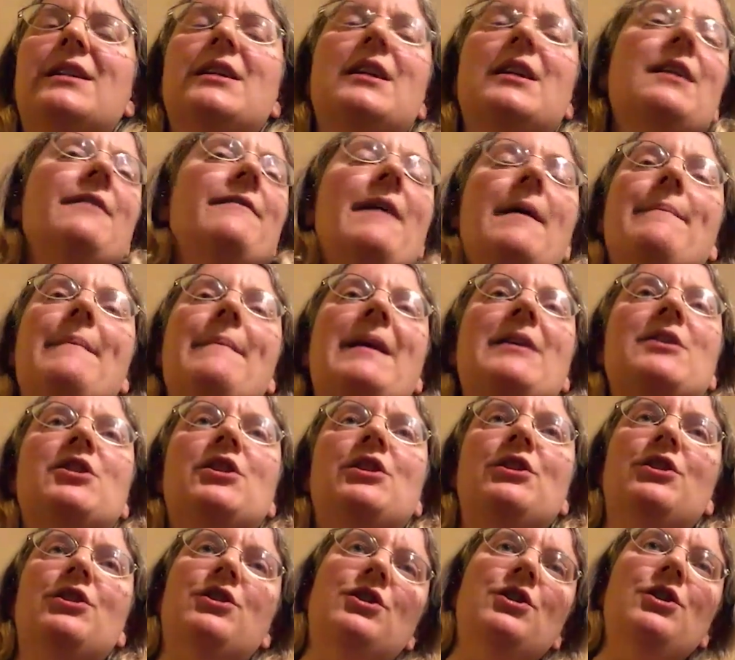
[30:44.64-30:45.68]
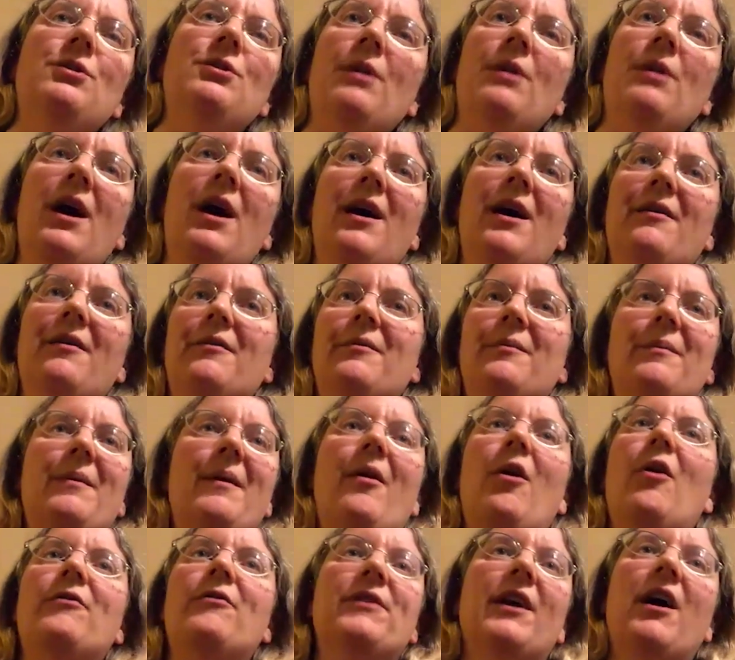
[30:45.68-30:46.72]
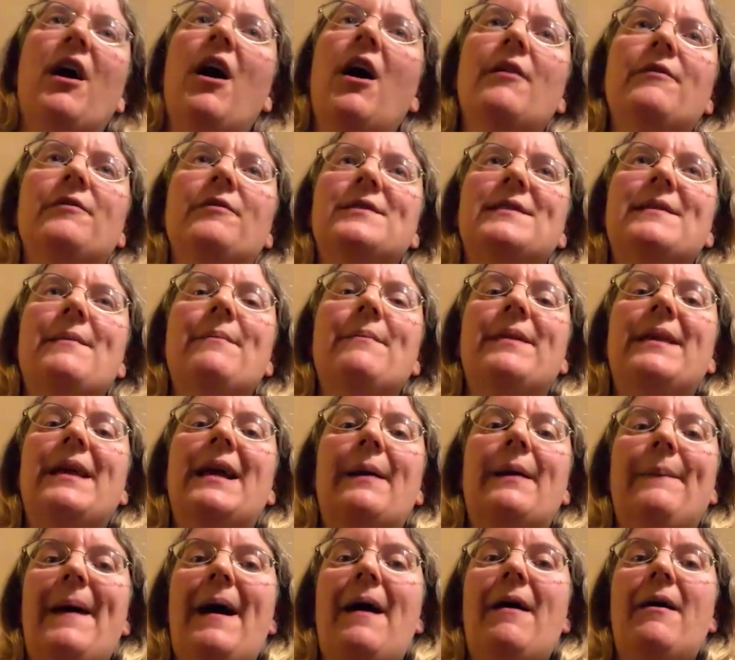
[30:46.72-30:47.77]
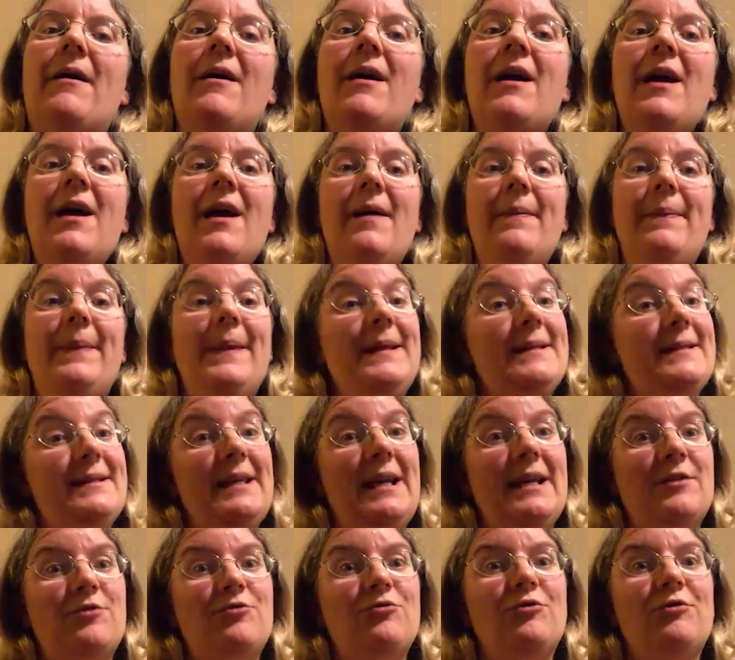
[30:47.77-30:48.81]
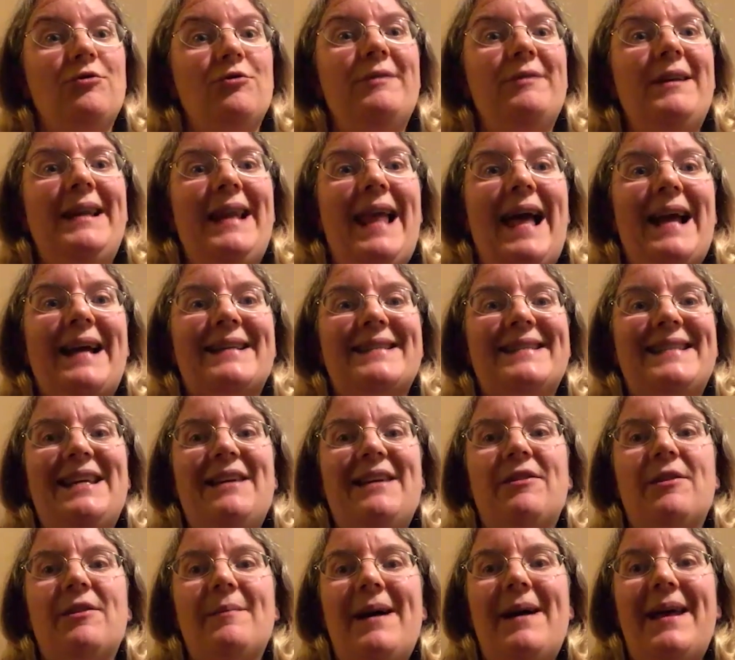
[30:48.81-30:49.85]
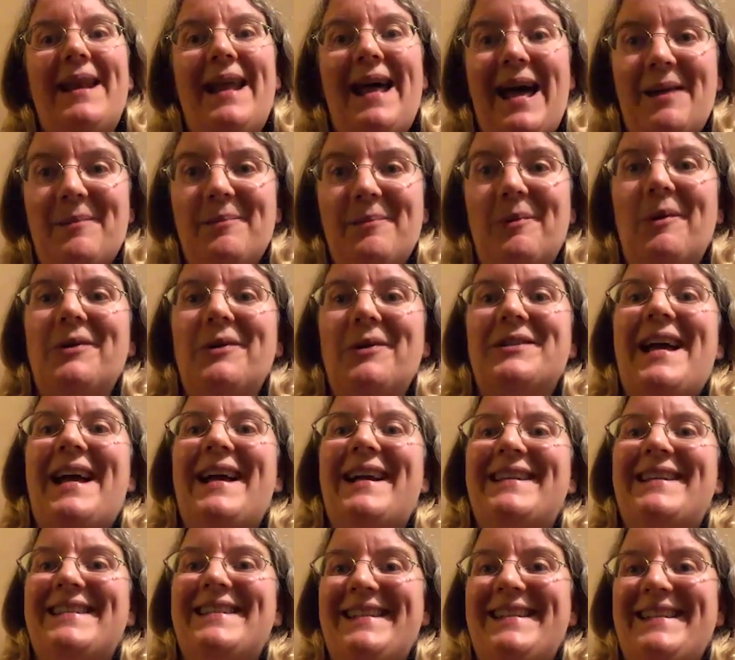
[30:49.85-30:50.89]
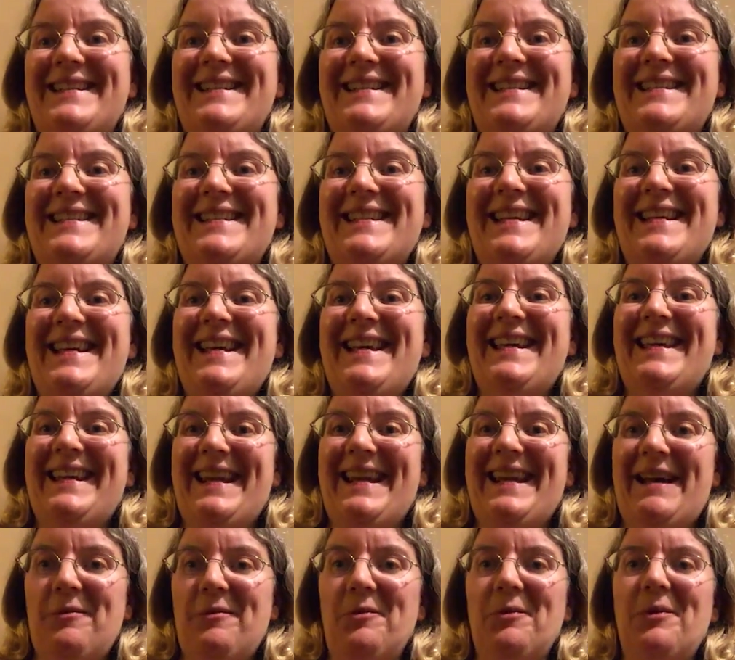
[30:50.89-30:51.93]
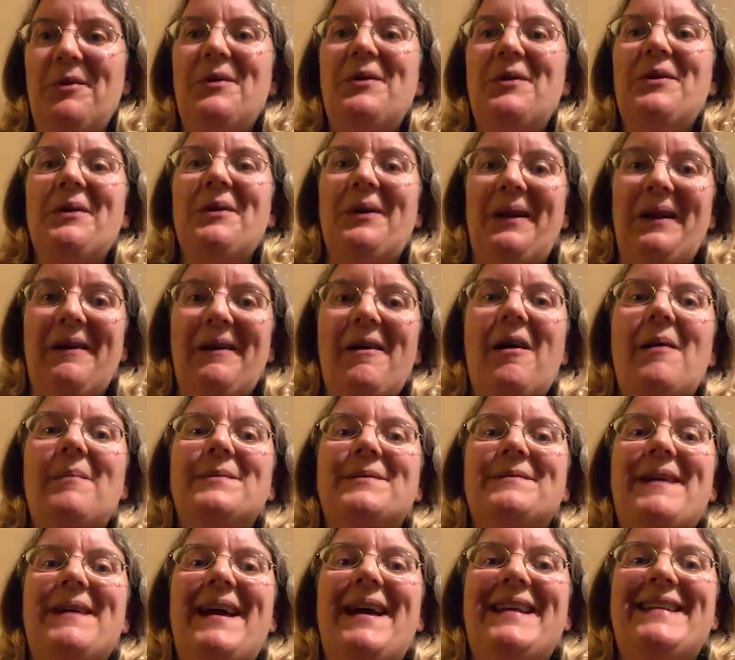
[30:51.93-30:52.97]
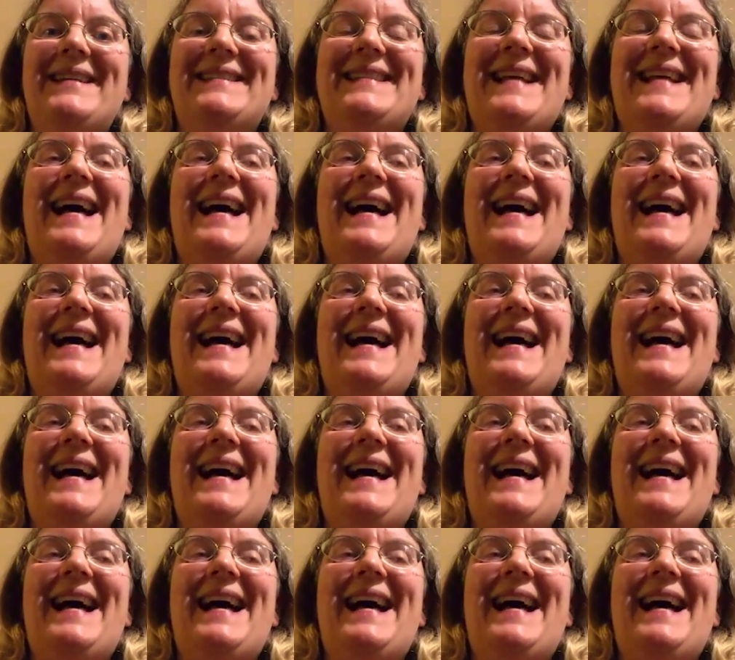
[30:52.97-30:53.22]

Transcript: I don't know if I mentioned to her off the cuff or something about this extraordinary legacy of the Manhattan Project and, you know, all the nuclear arms race.